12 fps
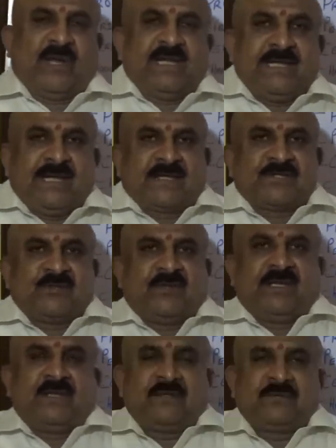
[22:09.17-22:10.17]
When he has
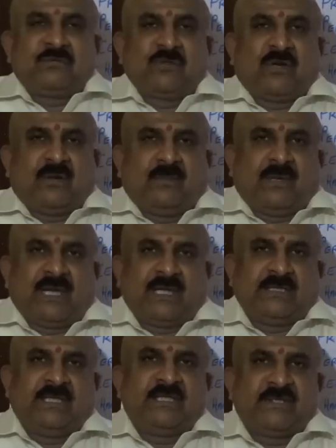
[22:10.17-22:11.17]
to get a
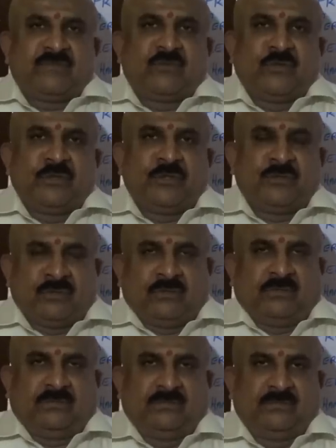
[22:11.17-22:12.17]
job at the age of
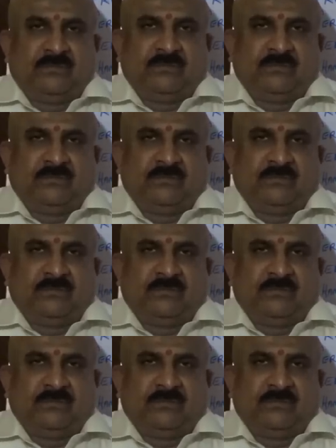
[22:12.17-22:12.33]
22,